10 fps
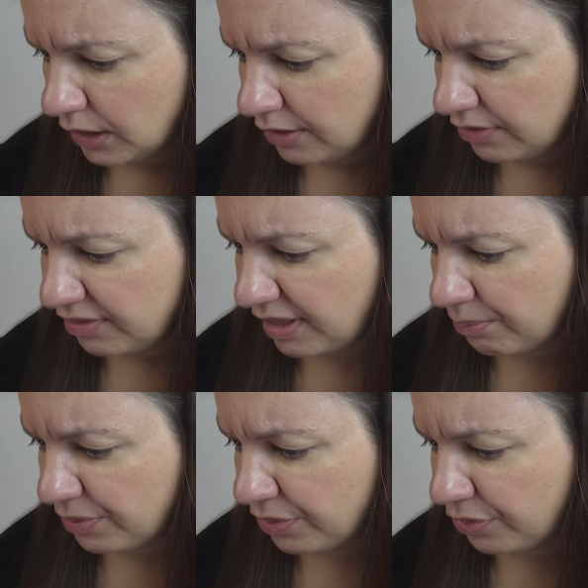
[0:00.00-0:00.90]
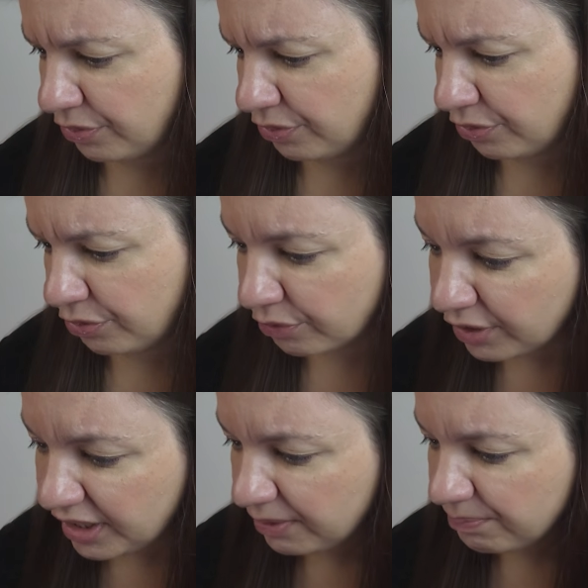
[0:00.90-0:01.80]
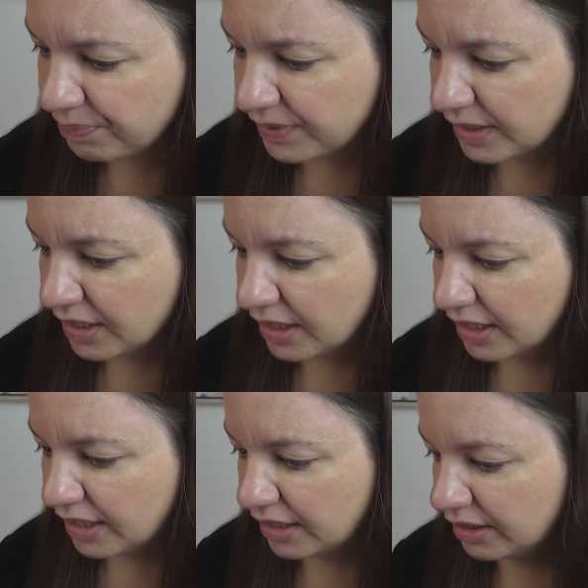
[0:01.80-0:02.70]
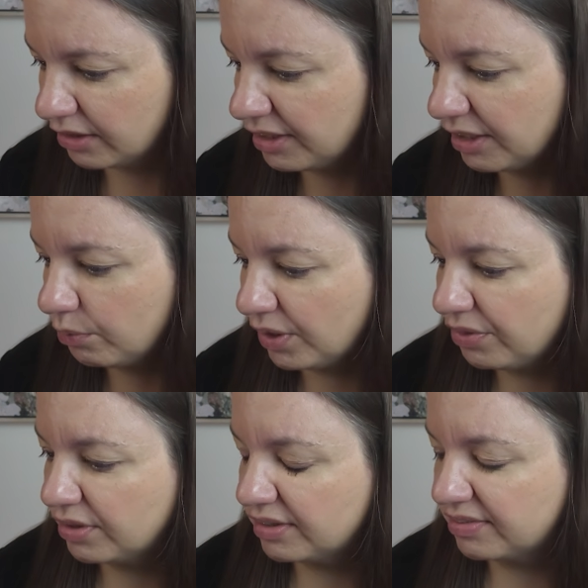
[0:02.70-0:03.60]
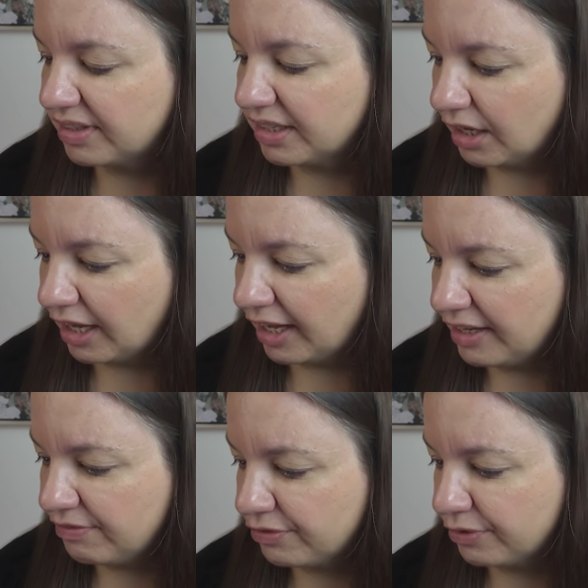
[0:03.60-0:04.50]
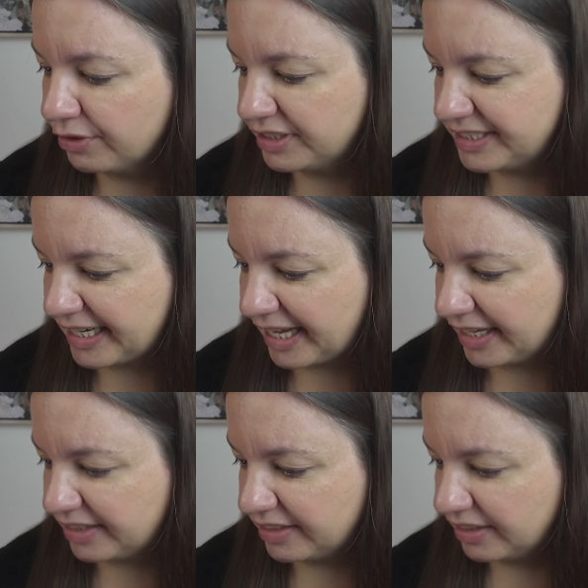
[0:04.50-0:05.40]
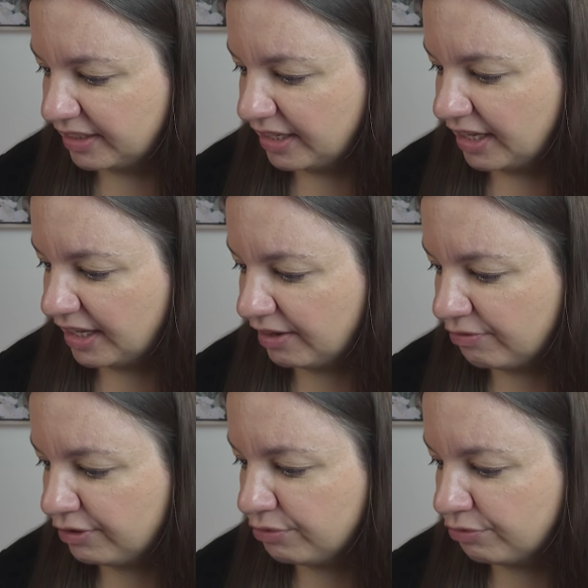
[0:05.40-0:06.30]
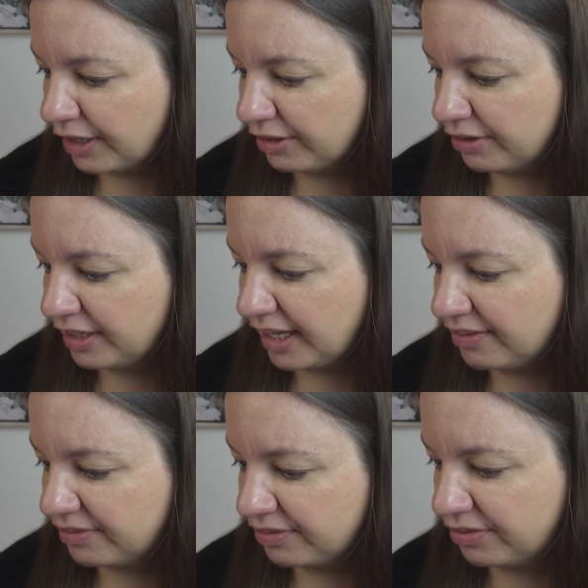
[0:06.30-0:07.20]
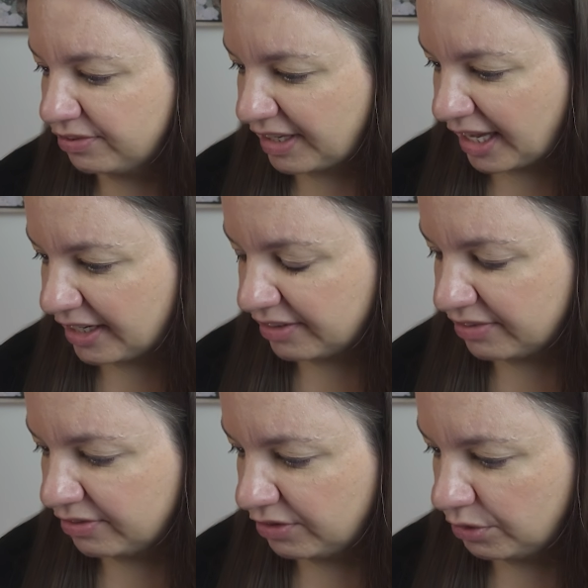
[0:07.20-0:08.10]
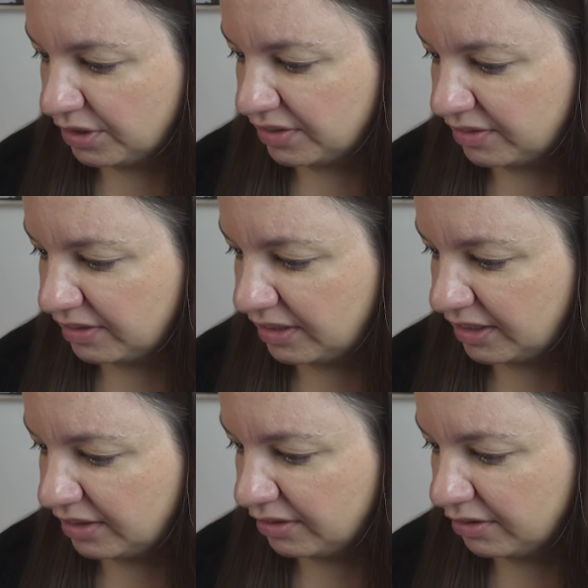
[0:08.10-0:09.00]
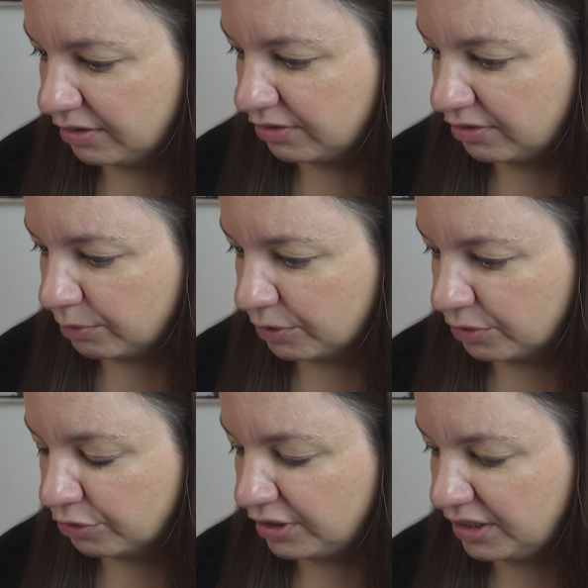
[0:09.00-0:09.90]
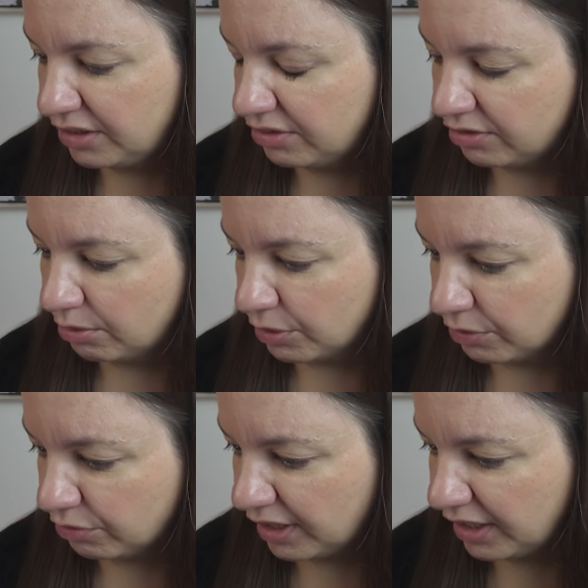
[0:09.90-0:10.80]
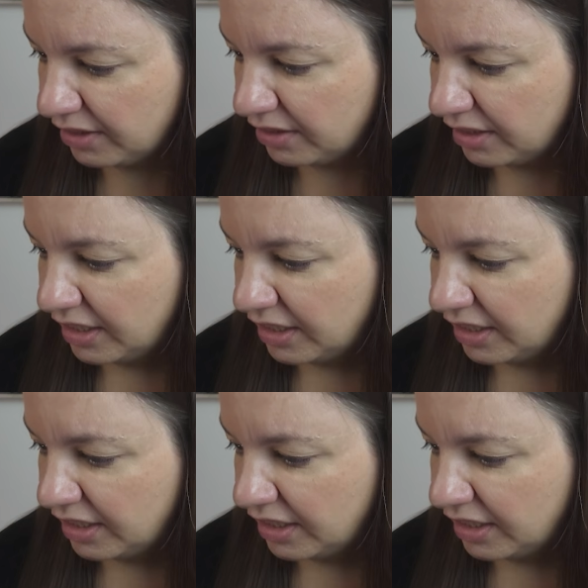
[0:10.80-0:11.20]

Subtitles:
Step 3, look at whether it's live or dead. Every record has a status. You can see here, some are green, some are red.